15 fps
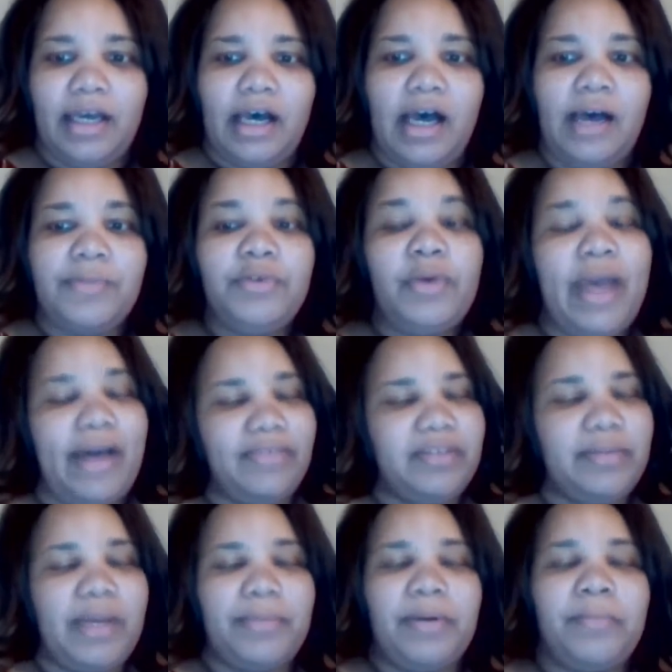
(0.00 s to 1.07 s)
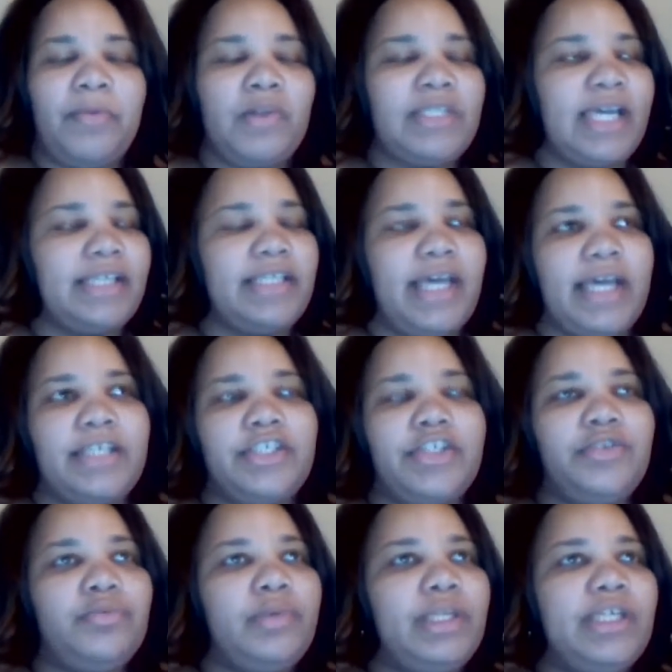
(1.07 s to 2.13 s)
You have to be able to
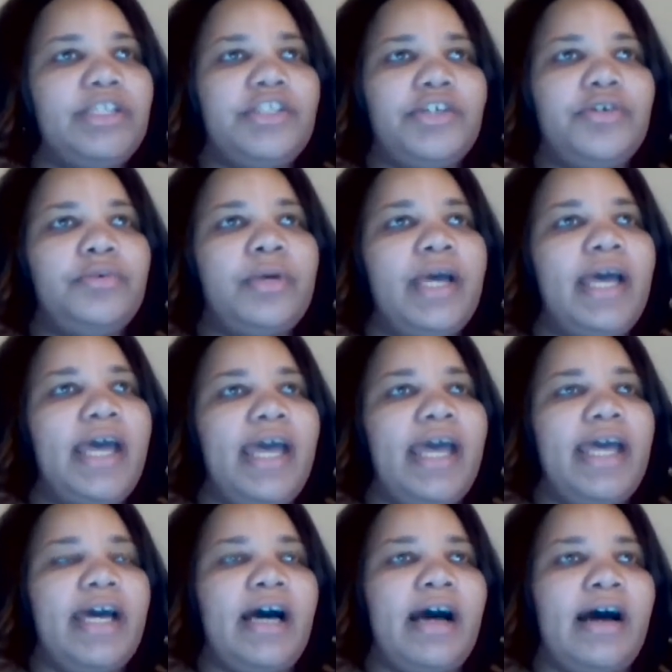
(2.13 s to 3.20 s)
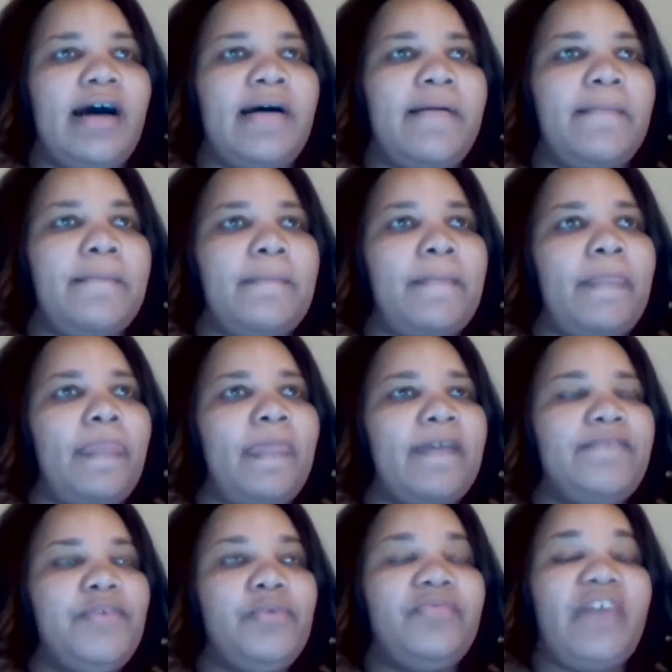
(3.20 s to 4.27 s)
multitask. You really do.
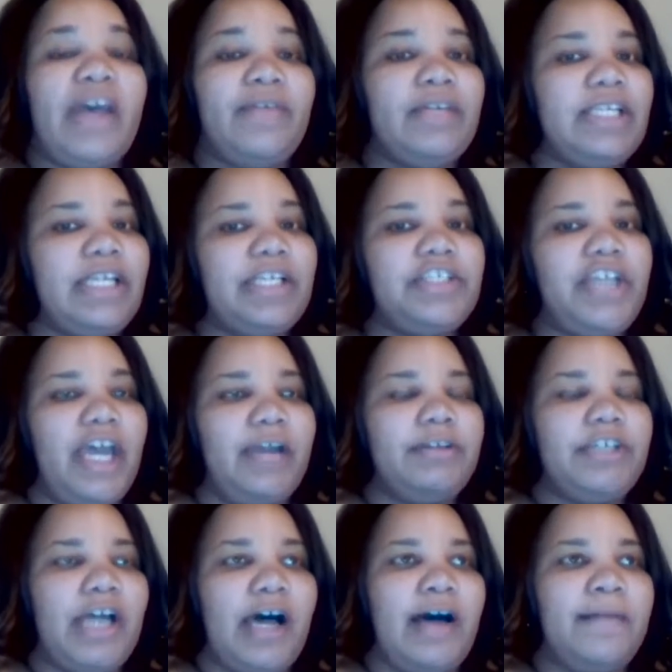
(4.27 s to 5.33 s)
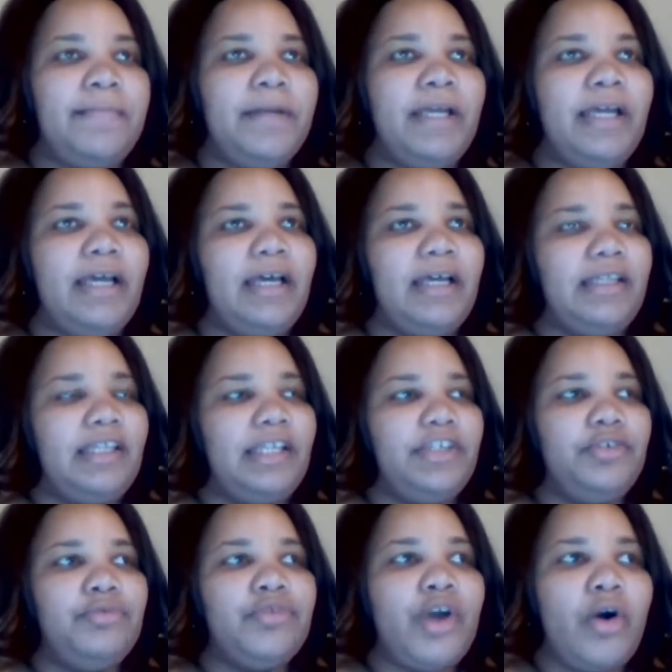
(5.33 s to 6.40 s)
If you've ever did a chat job, then
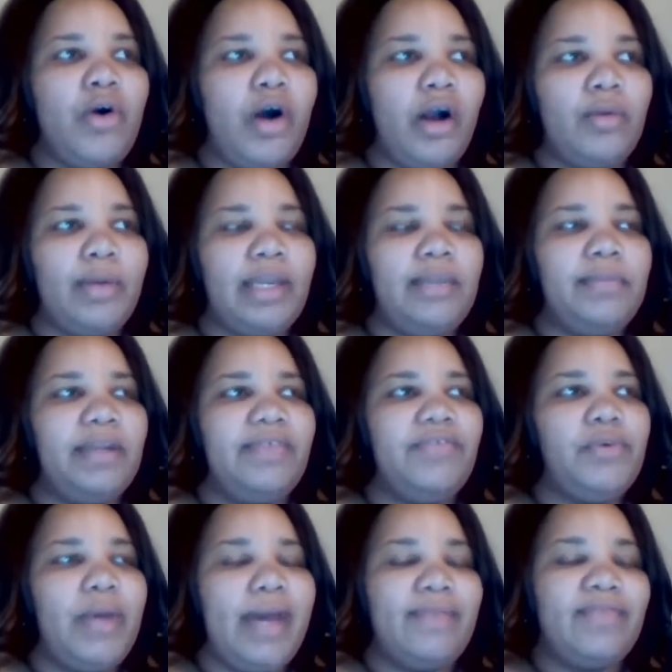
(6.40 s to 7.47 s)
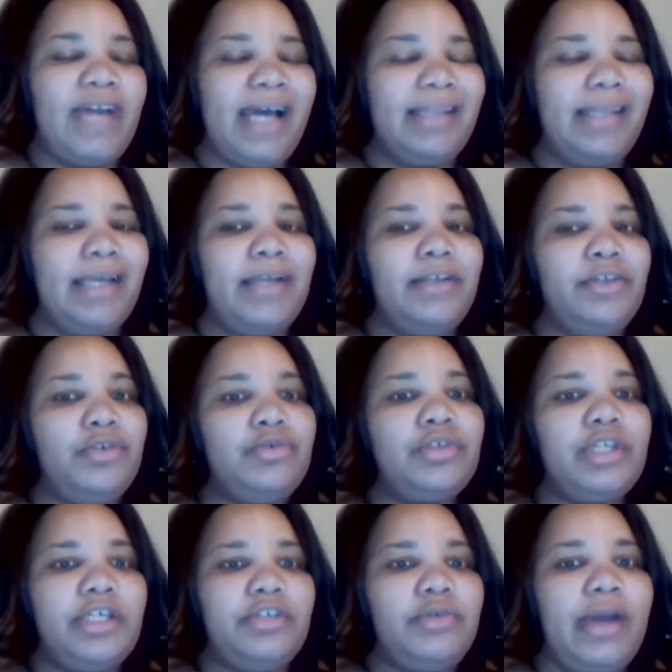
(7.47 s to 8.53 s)
you know already. But if you have not,
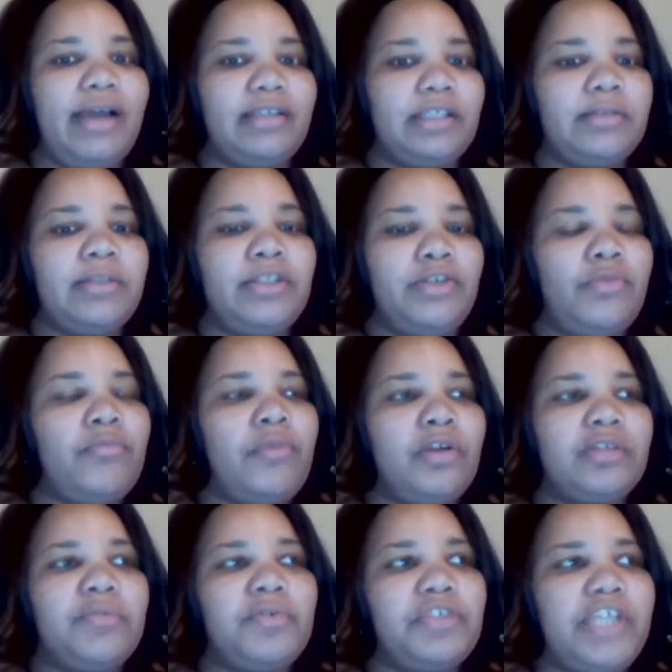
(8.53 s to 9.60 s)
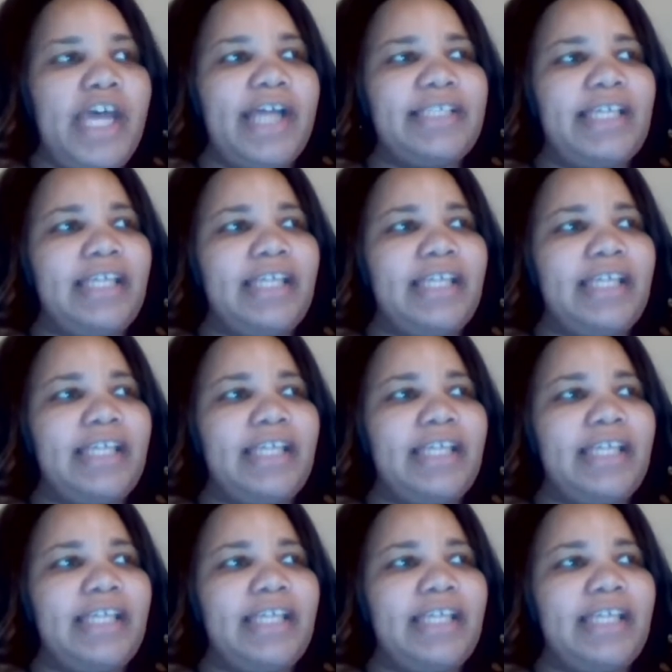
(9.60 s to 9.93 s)
you have to do multiple chats.